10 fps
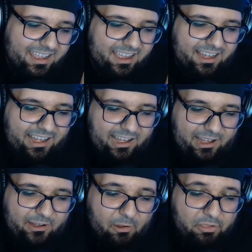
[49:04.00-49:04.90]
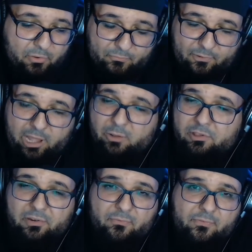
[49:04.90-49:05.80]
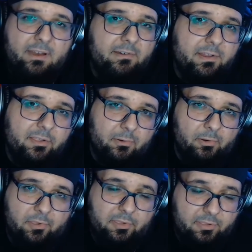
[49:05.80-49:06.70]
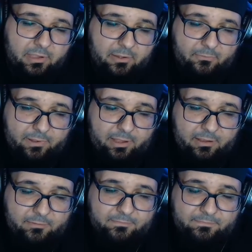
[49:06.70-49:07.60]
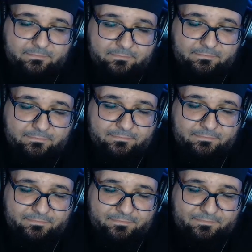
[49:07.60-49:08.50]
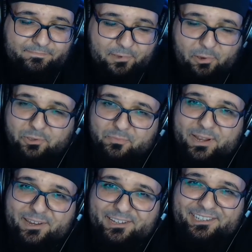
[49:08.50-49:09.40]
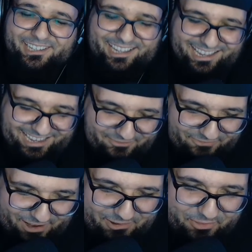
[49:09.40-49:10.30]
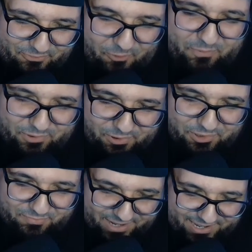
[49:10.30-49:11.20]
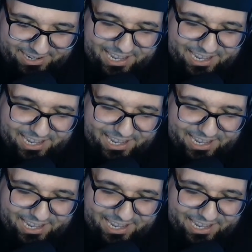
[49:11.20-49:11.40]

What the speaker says: Also follow us on various sources of social media. Various forms of social media.